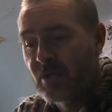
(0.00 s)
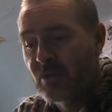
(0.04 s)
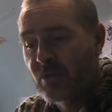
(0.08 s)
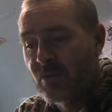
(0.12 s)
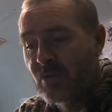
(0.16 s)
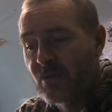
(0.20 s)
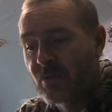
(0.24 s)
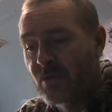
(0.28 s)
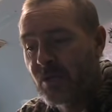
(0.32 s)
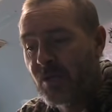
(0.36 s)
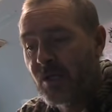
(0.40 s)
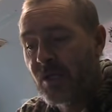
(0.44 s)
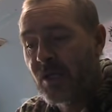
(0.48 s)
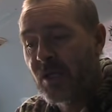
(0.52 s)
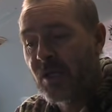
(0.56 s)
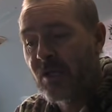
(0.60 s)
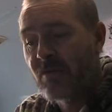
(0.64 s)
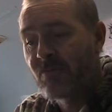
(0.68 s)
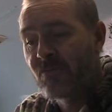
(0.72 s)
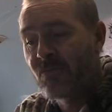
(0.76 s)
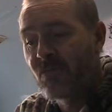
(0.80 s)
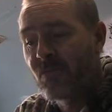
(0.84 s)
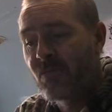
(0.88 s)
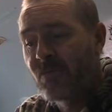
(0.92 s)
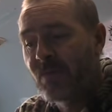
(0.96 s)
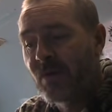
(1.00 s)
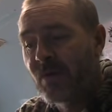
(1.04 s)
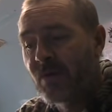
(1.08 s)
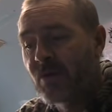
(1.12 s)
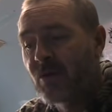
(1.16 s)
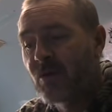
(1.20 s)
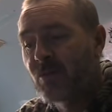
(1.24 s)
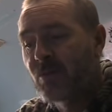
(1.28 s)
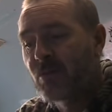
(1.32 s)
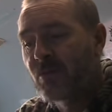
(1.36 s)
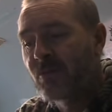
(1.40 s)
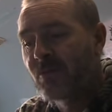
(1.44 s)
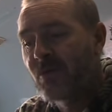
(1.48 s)
Donald Eric Keen for
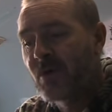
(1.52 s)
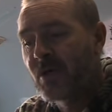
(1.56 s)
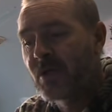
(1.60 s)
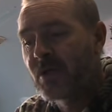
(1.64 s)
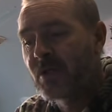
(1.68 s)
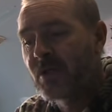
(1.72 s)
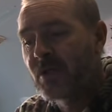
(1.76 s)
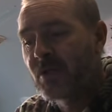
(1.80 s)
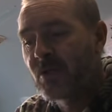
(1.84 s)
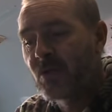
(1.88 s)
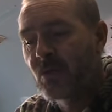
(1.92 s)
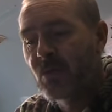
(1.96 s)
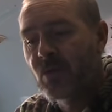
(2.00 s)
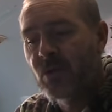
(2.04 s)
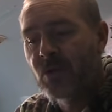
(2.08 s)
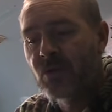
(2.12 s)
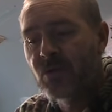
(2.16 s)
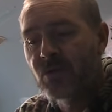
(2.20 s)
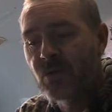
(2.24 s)
value provided that Auckland